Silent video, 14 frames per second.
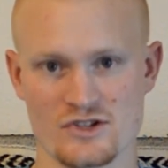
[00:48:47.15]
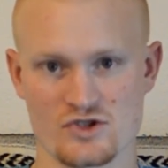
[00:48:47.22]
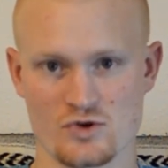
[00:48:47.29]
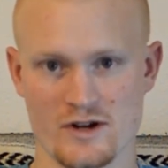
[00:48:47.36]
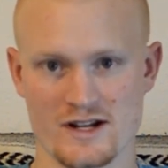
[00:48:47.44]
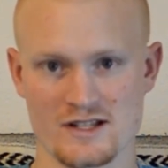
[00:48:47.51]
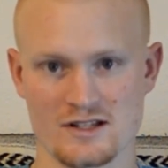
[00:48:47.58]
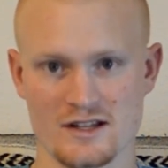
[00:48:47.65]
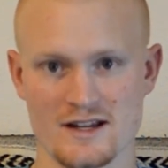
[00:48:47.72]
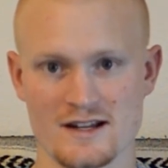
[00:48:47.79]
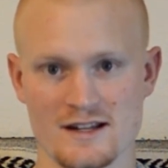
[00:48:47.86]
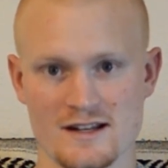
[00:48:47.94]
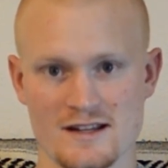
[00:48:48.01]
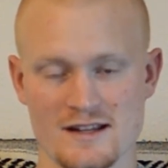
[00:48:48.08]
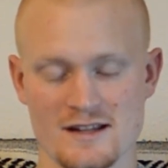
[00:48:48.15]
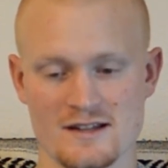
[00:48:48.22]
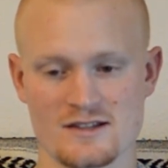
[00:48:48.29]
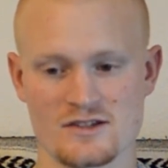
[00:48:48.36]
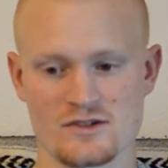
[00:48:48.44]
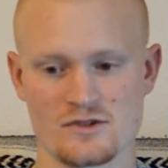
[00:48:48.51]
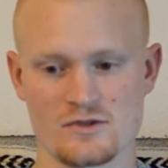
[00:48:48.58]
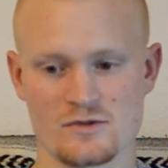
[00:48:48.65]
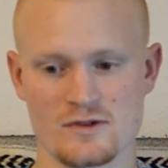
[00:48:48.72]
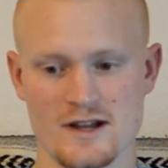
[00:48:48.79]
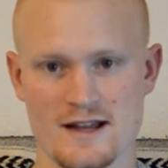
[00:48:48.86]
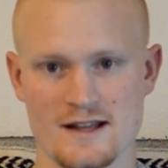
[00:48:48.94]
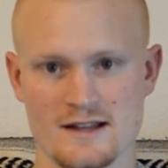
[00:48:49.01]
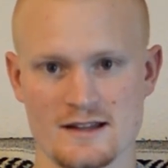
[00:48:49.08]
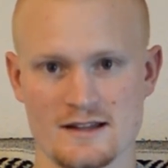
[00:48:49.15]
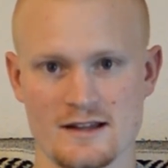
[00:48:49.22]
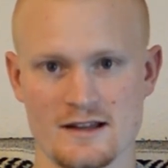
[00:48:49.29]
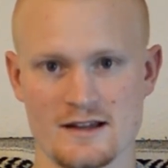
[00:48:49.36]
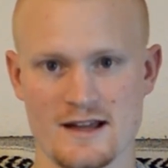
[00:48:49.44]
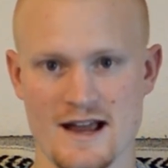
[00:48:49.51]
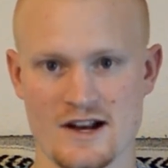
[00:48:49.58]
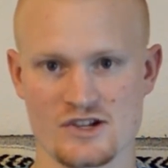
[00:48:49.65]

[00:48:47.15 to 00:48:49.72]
translated into the